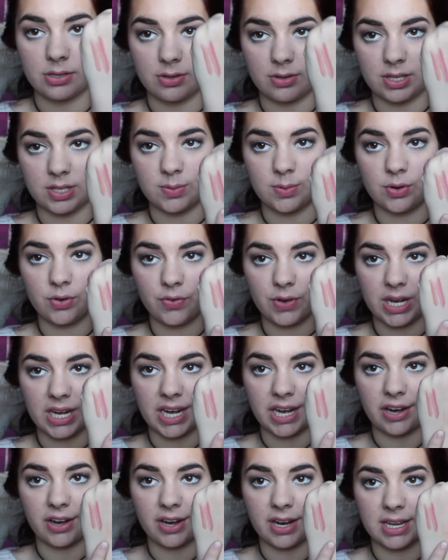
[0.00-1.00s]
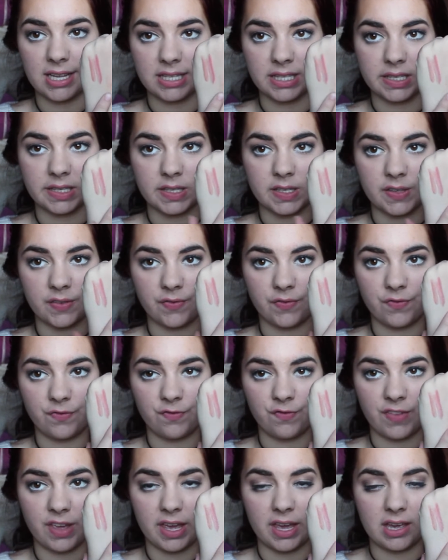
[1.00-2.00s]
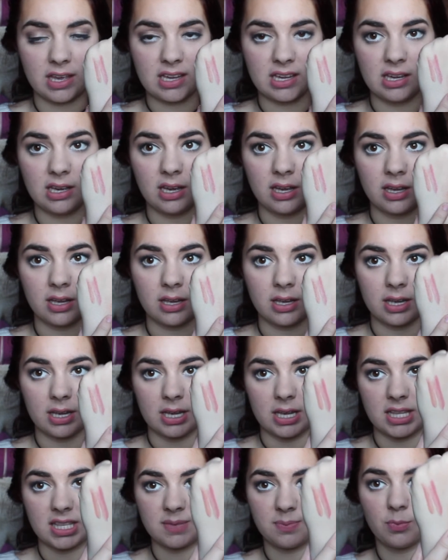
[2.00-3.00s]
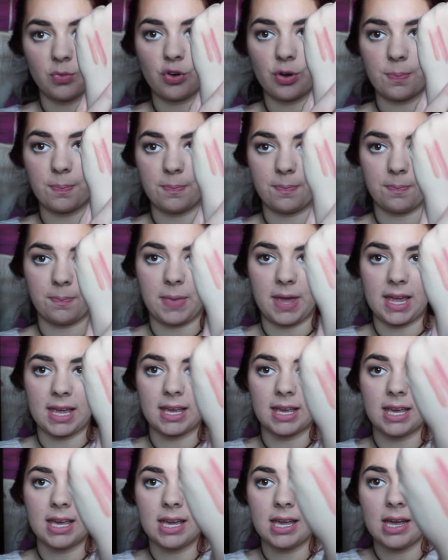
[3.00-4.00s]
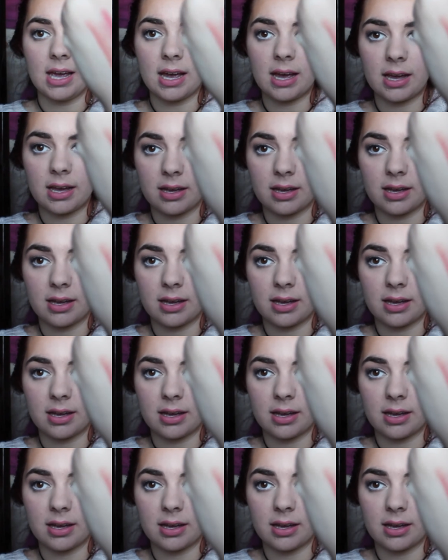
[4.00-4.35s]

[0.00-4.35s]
So this one over here is Fig. It's more pinky.